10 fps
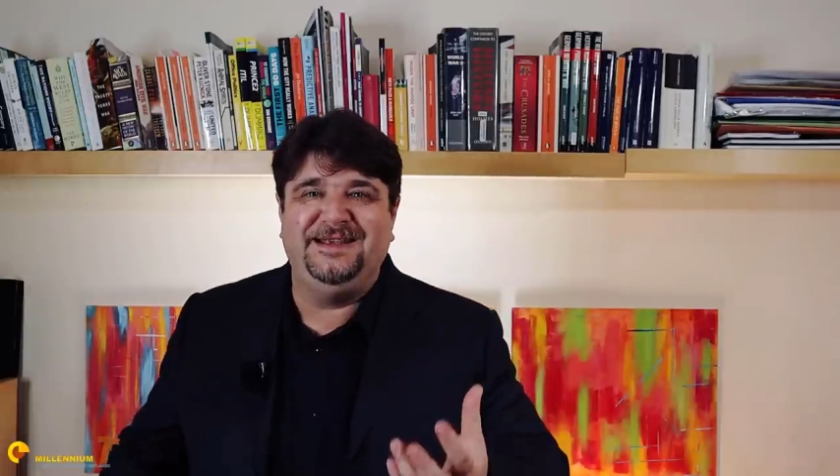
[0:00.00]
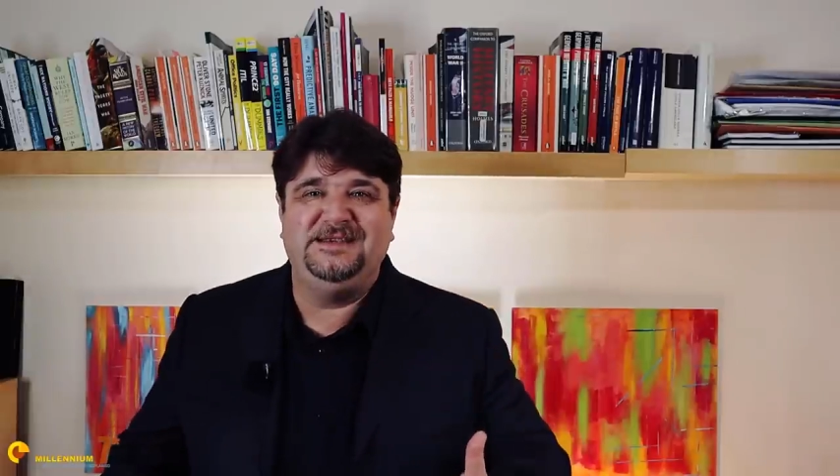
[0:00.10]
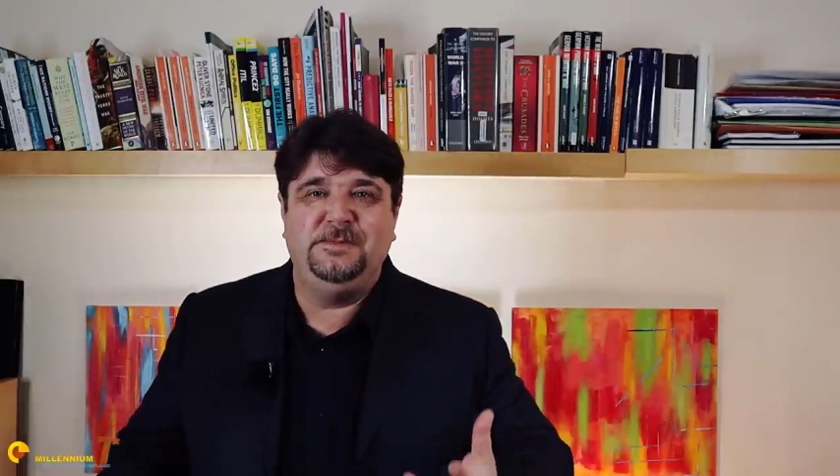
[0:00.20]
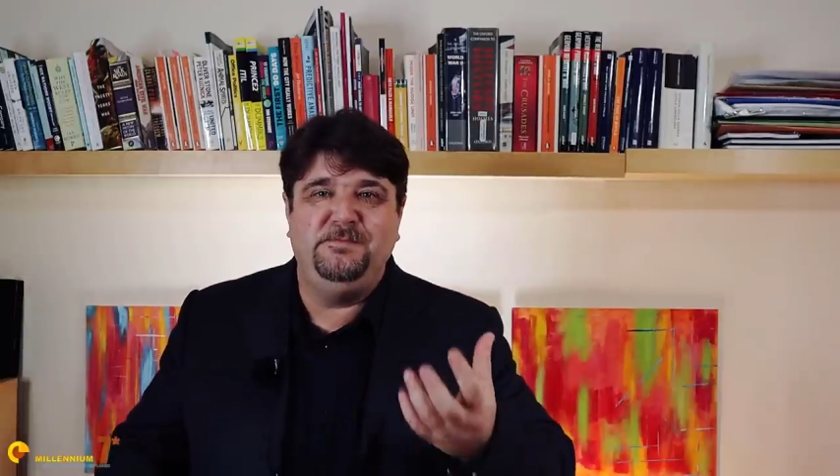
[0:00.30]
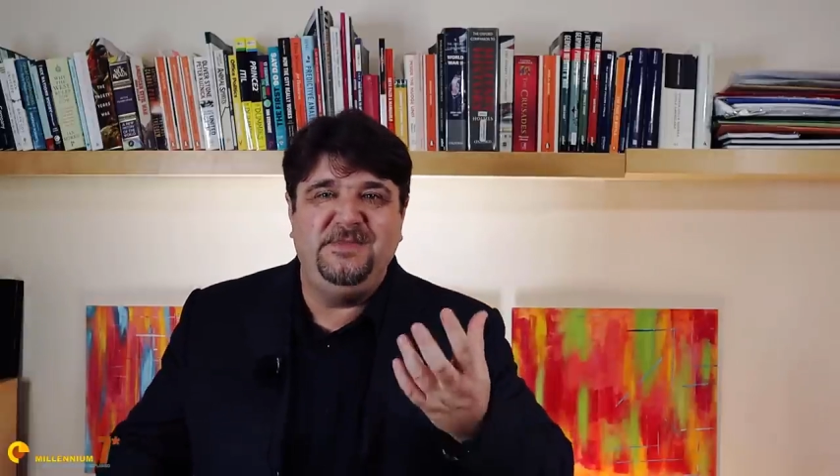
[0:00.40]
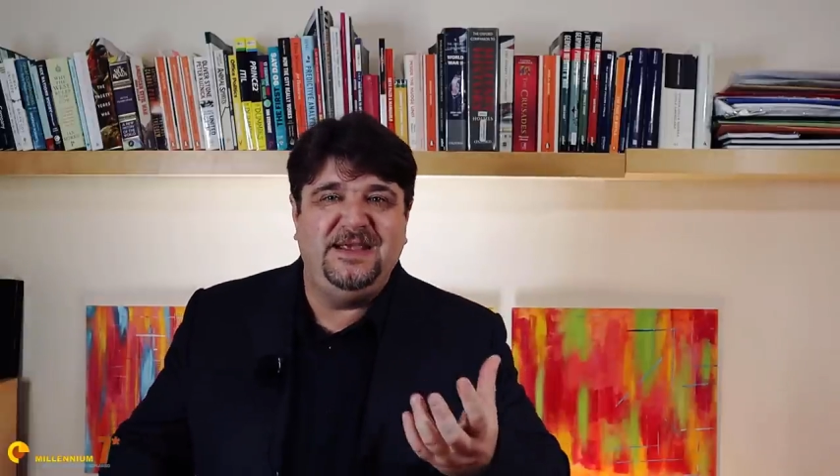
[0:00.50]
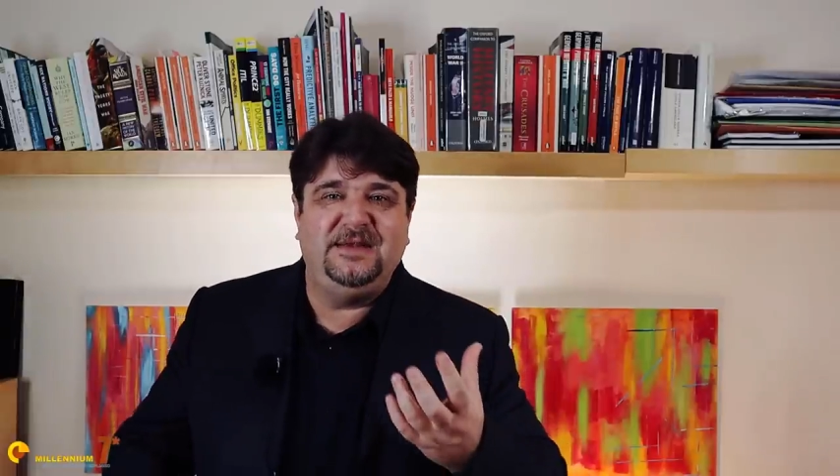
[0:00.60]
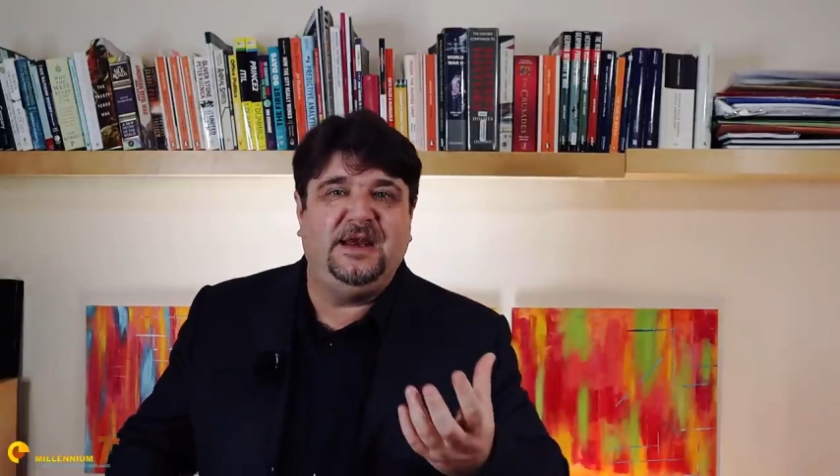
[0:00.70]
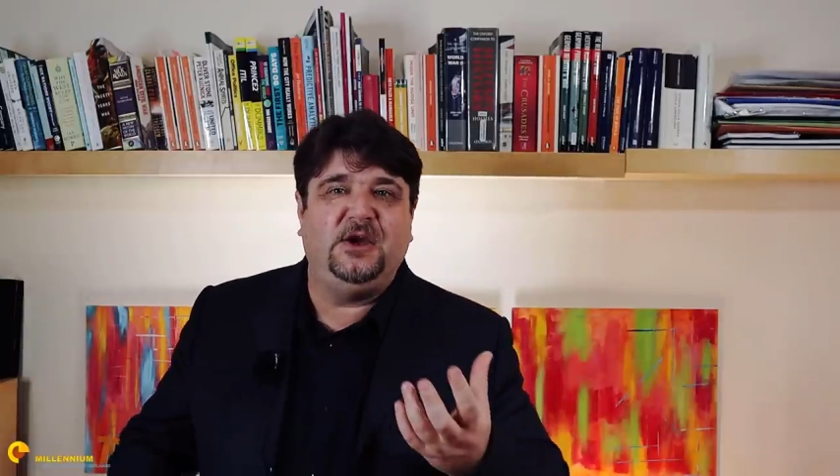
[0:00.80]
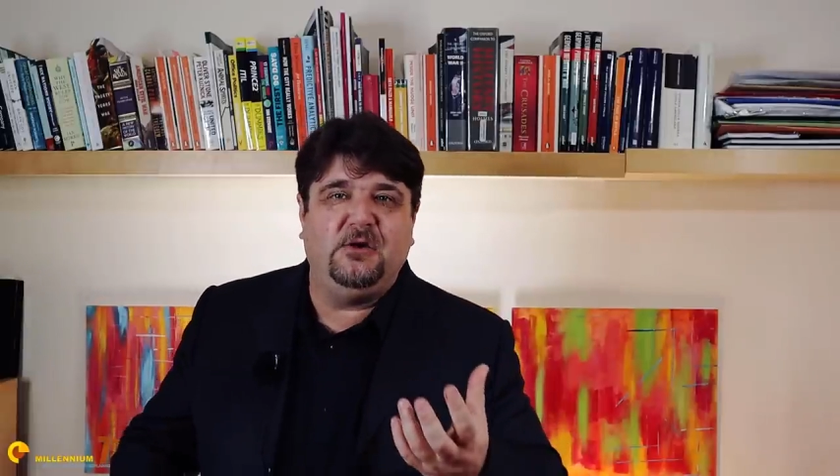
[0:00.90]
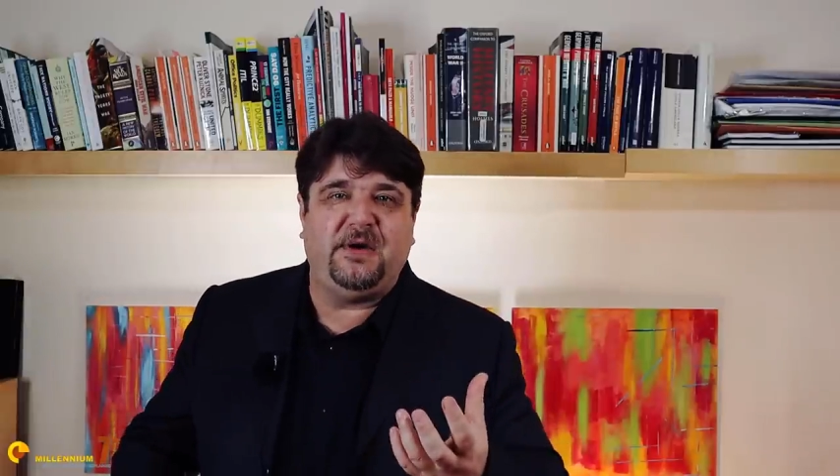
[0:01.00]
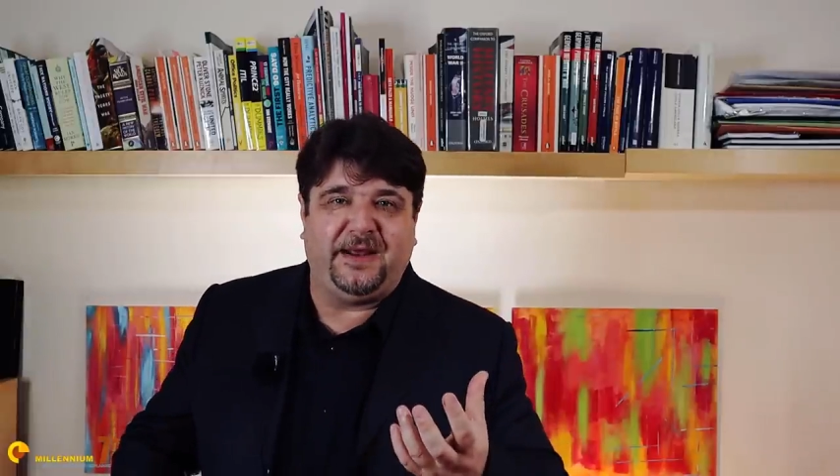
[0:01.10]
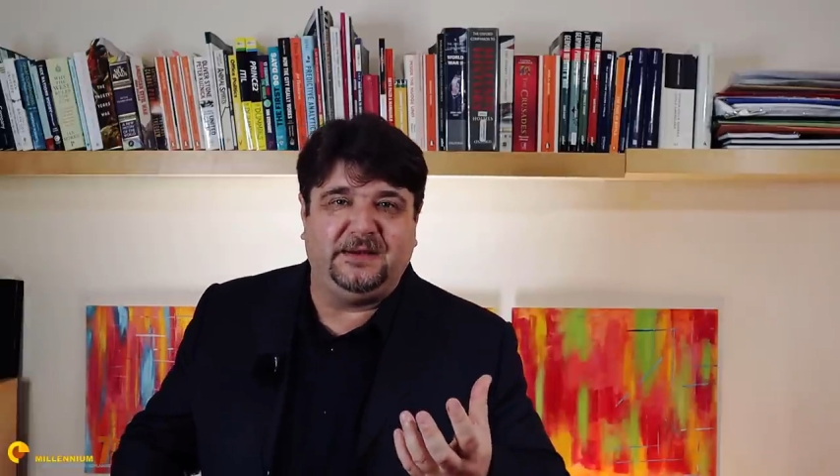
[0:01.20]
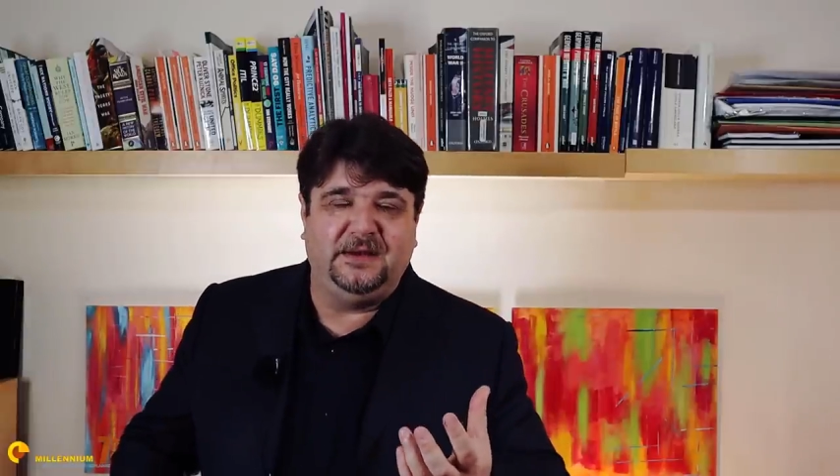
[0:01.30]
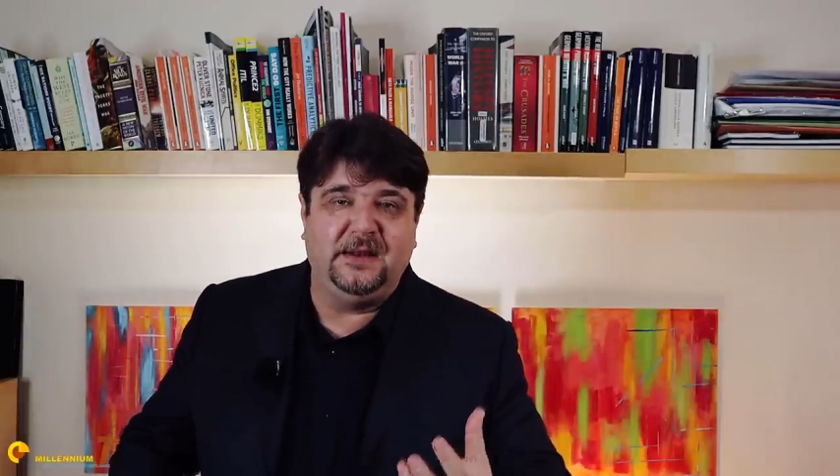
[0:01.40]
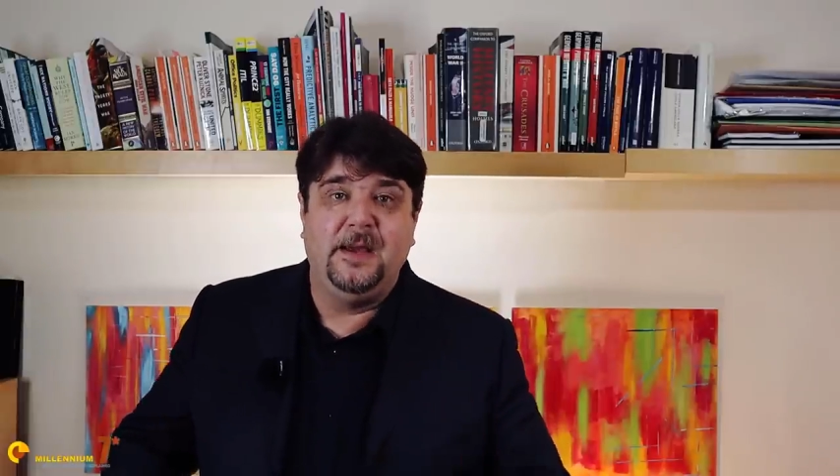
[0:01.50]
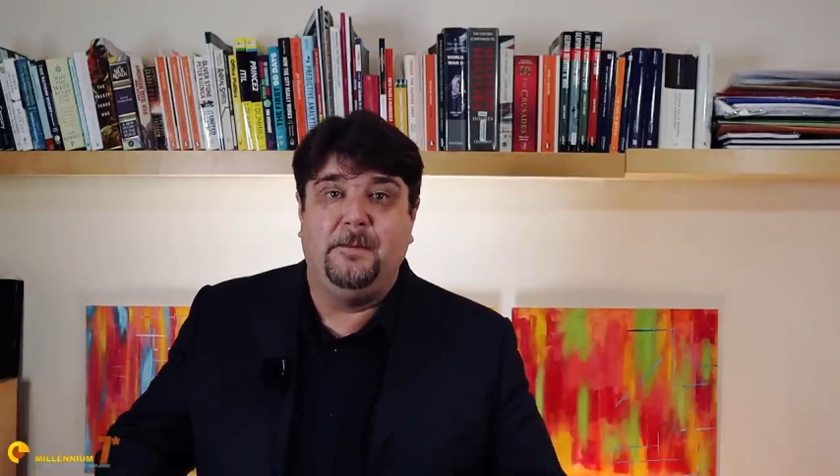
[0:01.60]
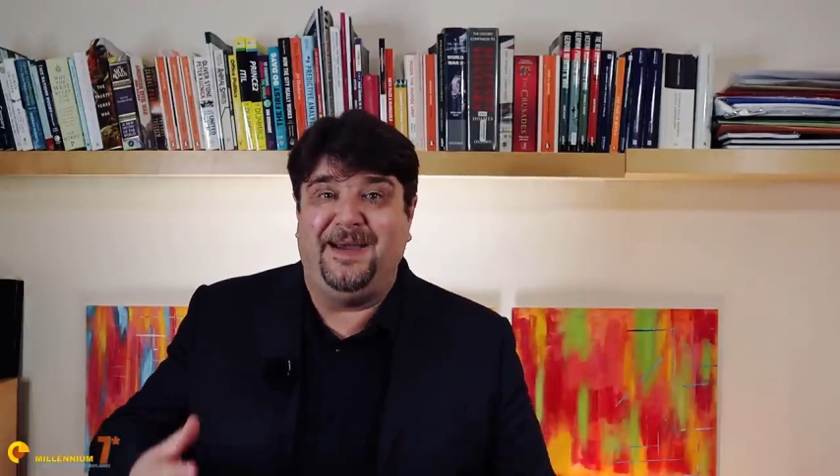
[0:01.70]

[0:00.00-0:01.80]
is immediately corrected